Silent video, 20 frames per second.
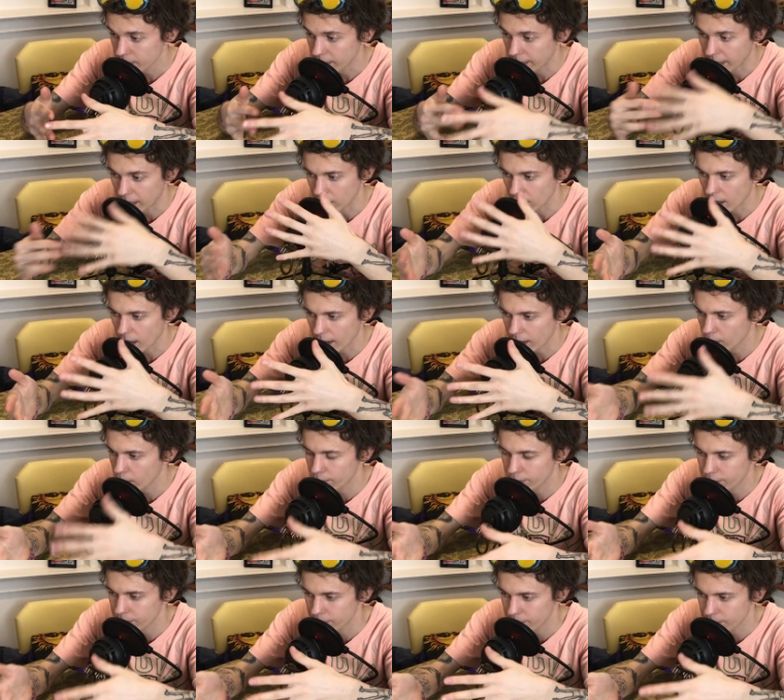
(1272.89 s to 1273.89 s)
Like, I don't know
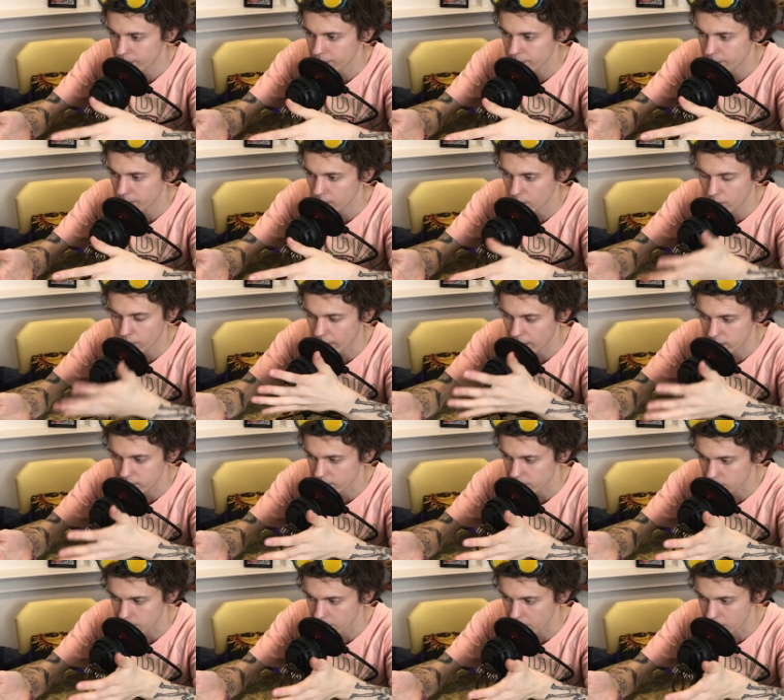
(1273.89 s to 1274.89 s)
if you guys
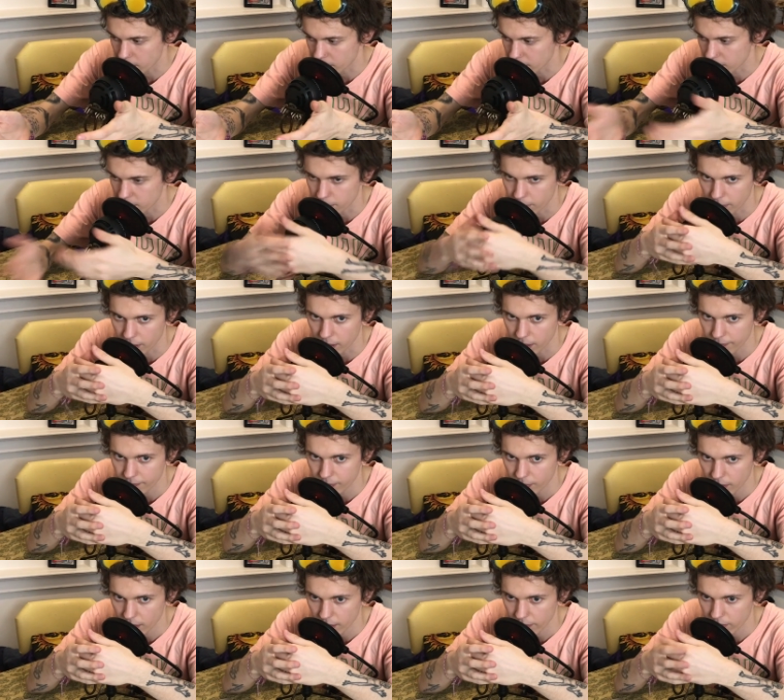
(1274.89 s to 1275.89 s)
have experienced this, but
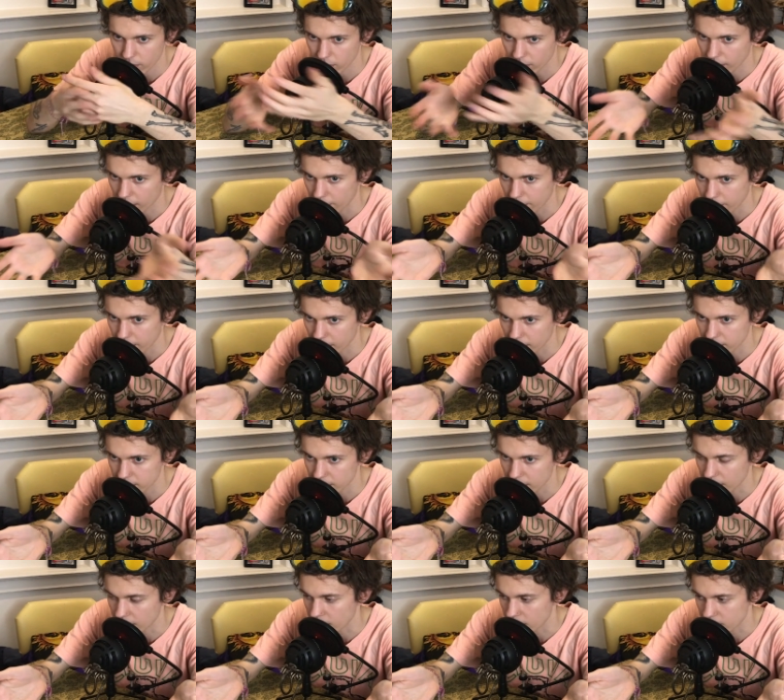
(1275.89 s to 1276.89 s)
if you're in like a big
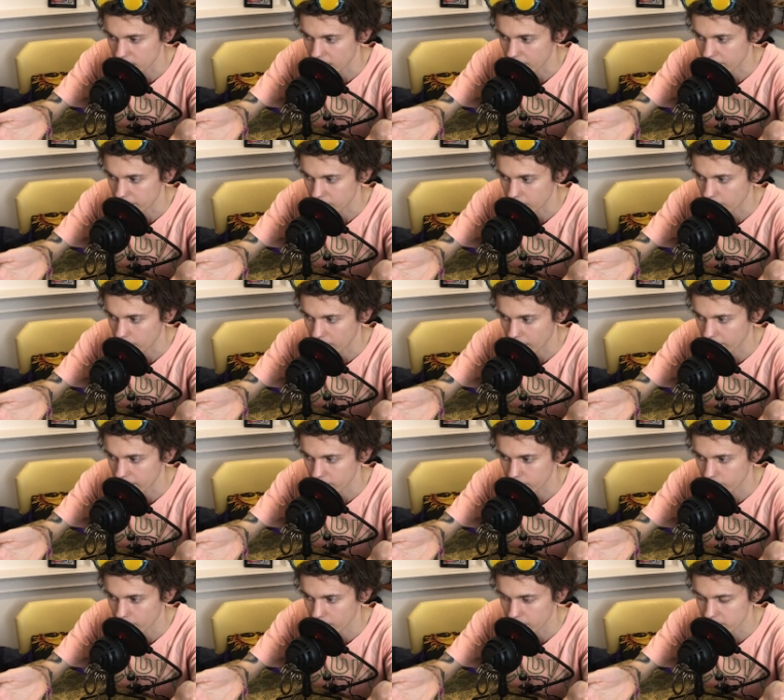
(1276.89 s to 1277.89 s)
city or something, you'll probably,
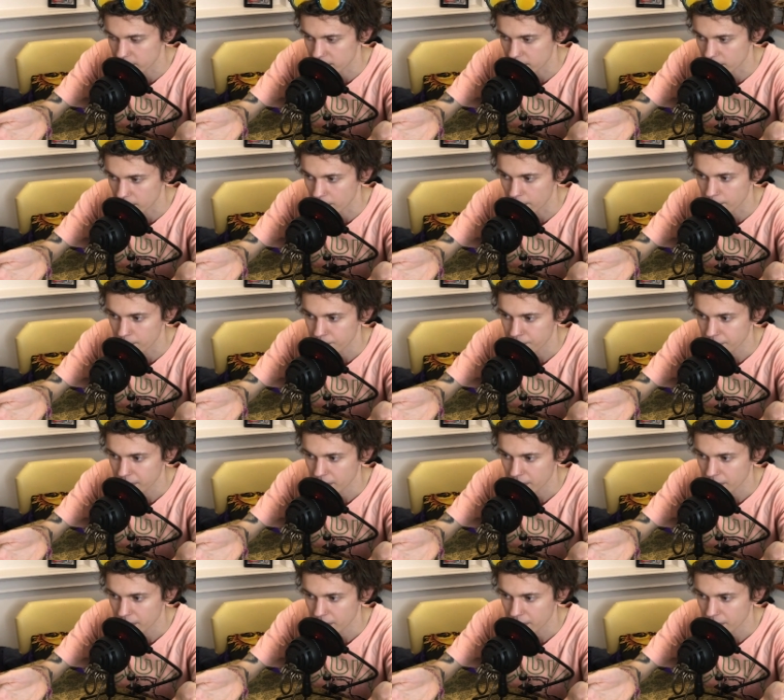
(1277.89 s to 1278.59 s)
you've probably seen them.